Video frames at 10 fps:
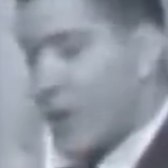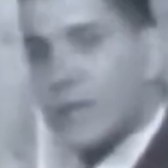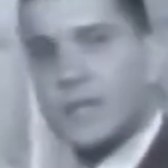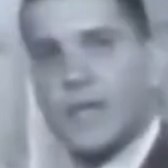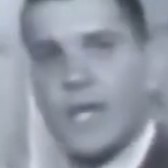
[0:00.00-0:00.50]
Now
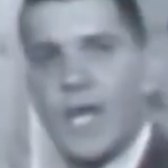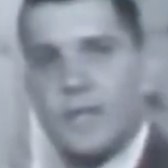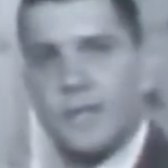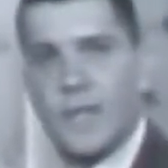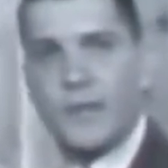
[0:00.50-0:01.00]
this
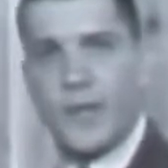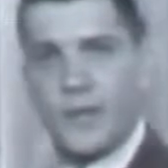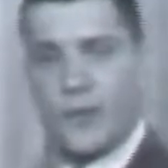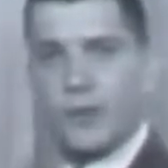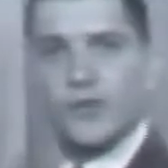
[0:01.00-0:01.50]
indicates then
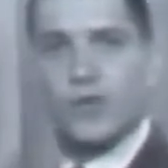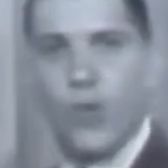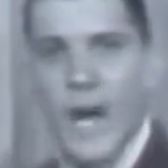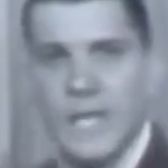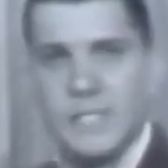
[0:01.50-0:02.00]
that there's
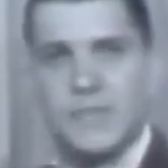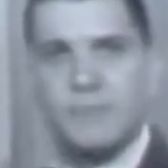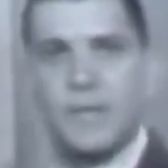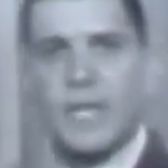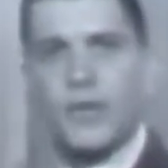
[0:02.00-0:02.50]
twice as
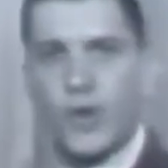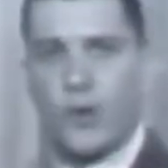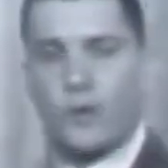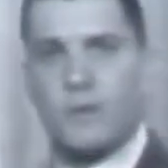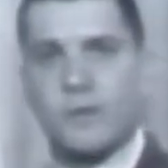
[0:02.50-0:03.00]
many
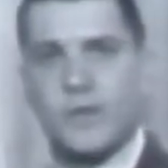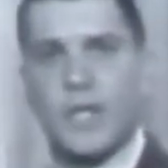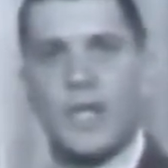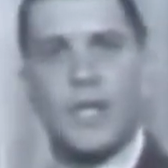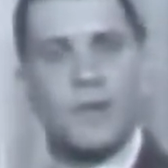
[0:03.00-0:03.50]
turns
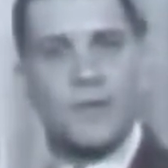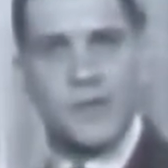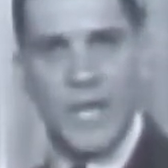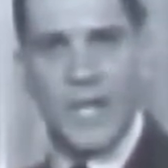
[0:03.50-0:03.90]
in the